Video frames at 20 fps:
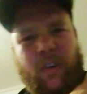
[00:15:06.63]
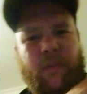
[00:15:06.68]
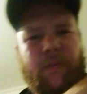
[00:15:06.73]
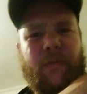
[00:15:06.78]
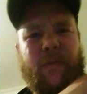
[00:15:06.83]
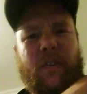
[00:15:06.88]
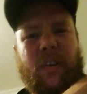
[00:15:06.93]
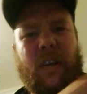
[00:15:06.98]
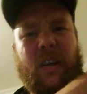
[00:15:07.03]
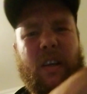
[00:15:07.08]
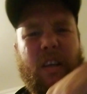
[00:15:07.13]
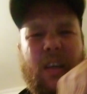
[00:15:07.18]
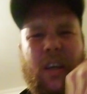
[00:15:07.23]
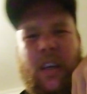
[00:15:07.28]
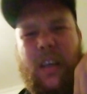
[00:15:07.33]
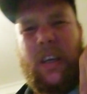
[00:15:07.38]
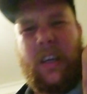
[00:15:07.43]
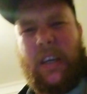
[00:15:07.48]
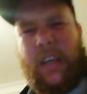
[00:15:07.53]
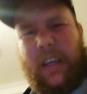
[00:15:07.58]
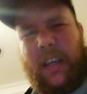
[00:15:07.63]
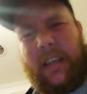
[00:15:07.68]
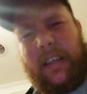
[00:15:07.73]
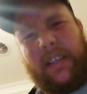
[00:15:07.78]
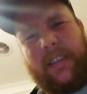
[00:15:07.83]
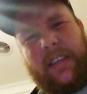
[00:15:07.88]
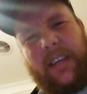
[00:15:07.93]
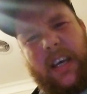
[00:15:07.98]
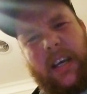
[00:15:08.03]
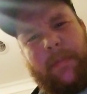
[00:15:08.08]
of
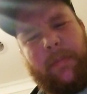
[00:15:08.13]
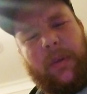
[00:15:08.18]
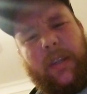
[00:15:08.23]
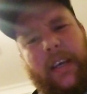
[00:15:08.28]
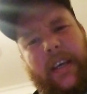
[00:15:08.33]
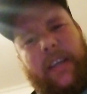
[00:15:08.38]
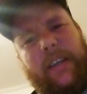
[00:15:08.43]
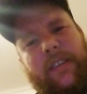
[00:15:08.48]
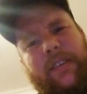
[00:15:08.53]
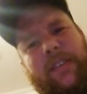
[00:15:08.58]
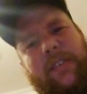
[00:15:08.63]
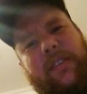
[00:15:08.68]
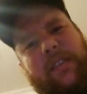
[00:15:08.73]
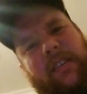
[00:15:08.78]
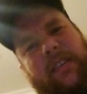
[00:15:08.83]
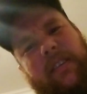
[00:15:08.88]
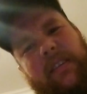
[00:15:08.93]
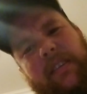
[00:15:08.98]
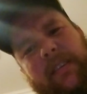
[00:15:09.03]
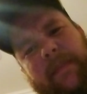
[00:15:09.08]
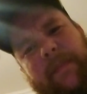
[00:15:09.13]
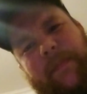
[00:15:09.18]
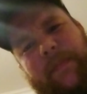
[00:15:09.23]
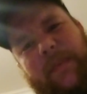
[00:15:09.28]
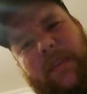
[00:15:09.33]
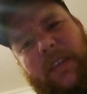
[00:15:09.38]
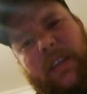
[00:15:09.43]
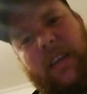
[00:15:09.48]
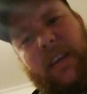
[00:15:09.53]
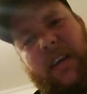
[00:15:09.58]
guitar players
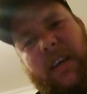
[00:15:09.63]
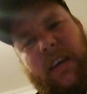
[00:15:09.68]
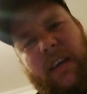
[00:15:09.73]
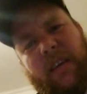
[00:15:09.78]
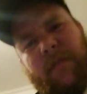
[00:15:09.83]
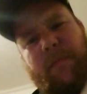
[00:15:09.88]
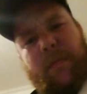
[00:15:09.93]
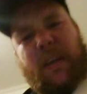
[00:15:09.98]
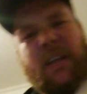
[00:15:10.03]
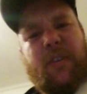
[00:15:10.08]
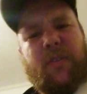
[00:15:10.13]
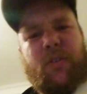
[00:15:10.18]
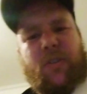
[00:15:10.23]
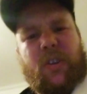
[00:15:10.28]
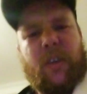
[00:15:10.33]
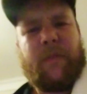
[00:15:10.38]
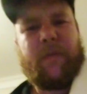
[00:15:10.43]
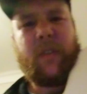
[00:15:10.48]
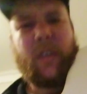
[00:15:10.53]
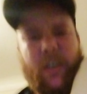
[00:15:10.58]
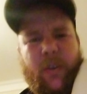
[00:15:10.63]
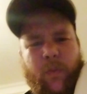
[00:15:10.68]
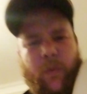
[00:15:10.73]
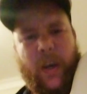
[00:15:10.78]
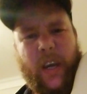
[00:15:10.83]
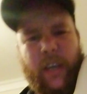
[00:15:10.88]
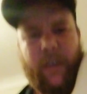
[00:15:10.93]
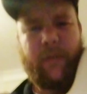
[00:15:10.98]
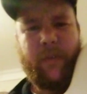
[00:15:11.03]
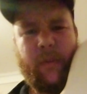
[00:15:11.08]
have been shifting
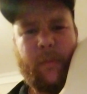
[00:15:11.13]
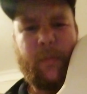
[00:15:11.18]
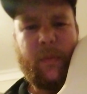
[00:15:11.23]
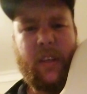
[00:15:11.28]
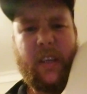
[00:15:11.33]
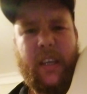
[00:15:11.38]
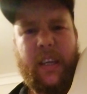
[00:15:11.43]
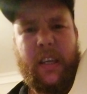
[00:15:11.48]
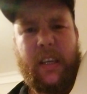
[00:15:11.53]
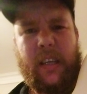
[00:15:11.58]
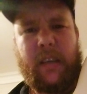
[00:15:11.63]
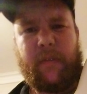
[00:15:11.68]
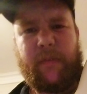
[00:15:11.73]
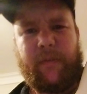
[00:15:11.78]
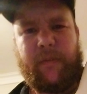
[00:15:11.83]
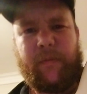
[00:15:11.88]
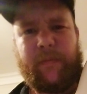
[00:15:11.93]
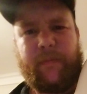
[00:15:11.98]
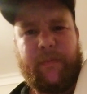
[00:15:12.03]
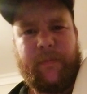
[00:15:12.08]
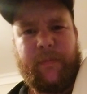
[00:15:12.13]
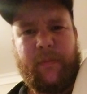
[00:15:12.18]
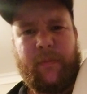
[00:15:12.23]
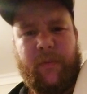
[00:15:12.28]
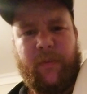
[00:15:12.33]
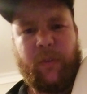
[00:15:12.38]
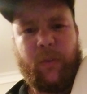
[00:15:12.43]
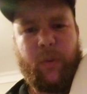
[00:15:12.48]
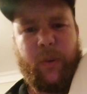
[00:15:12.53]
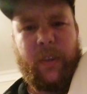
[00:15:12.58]
away from the
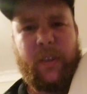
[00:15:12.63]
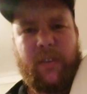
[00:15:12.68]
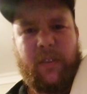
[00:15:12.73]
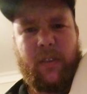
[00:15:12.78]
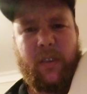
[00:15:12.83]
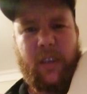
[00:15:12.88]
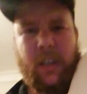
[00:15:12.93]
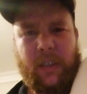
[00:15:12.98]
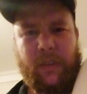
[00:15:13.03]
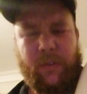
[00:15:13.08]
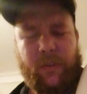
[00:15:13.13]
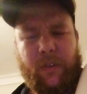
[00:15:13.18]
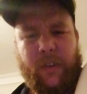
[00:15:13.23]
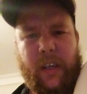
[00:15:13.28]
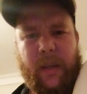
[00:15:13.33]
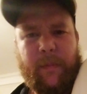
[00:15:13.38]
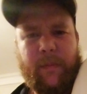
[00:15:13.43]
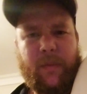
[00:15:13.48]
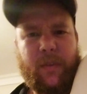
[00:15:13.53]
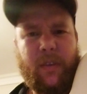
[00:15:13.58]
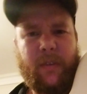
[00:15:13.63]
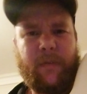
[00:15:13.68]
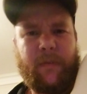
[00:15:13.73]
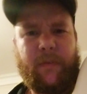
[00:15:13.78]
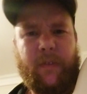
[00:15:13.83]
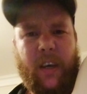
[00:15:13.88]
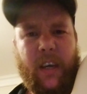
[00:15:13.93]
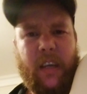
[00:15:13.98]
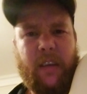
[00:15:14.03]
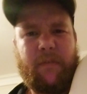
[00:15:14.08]
Floyd style trems in
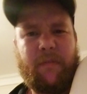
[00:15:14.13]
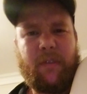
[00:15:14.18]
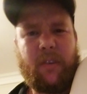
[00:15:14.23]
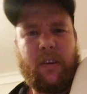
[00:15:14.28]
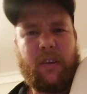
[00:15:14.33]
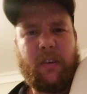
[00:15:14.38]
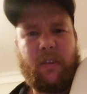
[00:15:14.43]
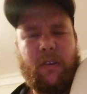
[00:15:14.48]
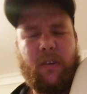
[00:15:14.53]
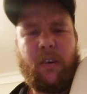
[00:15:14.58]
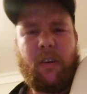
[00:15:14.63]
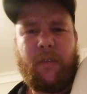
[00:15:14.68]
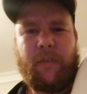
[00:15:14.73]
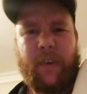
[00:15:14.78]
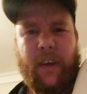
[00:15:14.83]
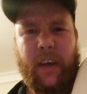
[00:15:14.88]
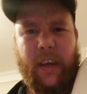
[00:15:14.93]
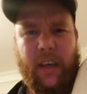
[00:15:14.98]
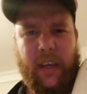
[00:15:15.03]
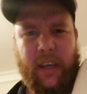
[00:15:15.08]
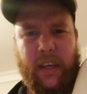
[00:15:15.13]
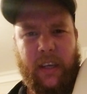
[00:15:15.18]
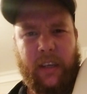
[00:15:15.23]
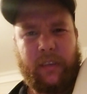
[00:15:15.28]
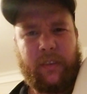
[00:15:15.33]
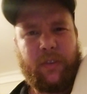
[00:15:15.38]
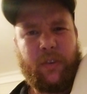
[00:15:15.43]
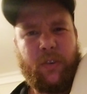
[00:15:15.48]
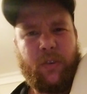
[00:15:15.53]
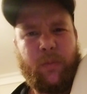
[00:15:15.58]
favour of a
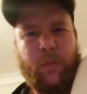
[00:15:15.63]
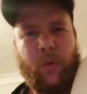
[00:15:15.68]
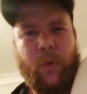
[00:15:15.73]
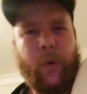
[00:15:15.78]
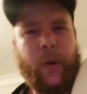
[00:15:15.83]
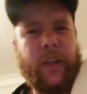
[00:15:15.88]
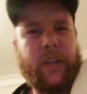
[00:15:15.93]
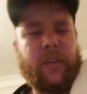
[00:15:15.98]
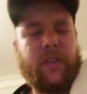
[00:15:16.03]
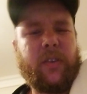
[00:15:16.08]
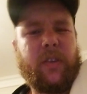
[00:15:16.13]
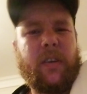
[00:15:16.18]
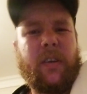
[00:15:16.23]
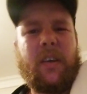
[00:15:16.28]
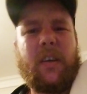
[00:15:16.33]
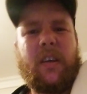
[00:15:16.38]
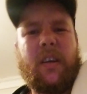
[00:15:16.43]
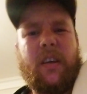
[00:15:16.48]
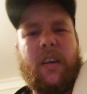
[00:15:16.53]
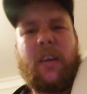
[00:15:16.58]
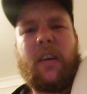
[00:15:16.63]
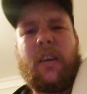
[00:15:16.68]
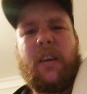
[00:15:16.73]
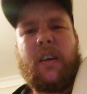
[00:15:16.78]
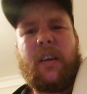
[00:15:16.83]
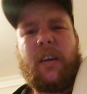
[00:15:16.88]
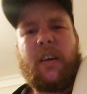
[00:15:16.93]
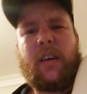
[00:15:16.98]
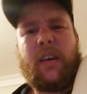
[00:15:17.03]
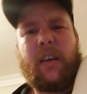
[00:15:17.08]
2-point
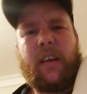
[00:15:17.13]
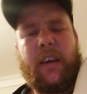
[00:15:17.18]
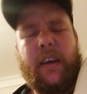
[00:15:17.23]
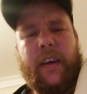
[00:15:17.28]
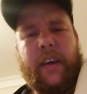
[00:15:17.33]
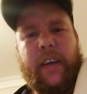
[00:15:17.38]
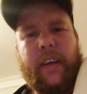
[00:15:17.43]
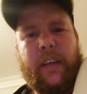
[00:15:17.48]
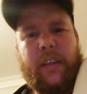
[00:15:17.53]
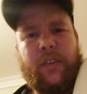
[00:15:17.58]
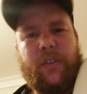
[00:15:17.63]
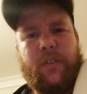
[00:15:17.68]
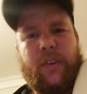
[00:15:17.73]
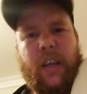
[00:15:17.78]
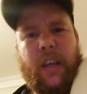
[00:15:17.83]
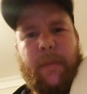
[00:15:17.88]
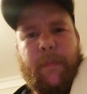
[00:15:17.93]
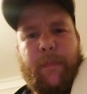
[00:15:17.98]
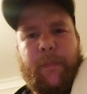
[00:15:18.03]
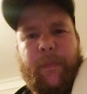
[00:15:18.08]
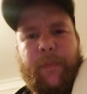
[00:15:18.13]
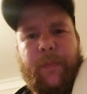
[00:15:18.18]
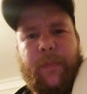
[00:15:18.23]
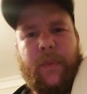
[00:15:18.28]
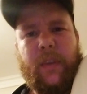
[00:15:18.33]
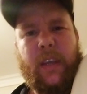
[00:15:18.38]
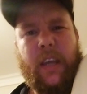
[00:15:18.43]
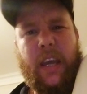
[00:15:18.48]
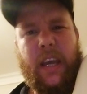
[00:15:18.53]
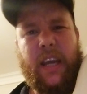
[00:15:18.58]
trem
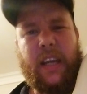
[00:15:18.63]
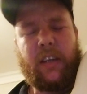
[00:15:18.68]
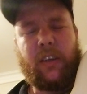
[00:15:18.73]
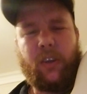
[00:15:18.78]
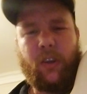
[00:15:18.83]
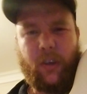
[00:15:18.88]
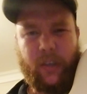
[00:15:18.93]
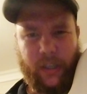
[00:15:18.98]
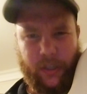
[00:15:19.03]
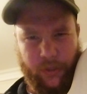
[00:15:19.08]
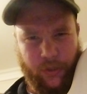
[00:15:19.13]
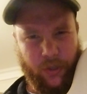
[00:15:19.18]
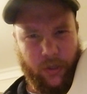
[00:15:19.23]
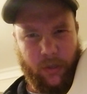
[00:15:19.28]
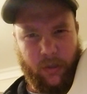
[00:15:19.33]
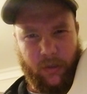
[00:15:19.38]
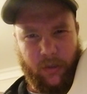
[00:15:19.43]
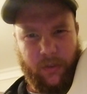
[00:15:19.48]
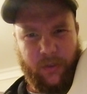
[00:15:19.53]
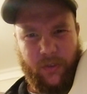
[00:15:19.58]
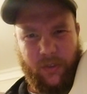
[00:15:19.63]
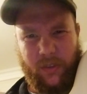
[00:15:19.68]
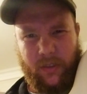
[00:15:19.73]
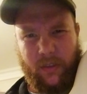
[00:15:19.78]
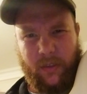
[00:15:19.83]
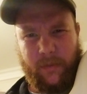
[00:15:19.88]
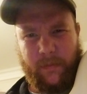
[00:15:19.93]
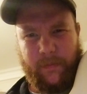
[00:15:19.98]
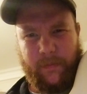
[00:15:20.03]
and locking tuners.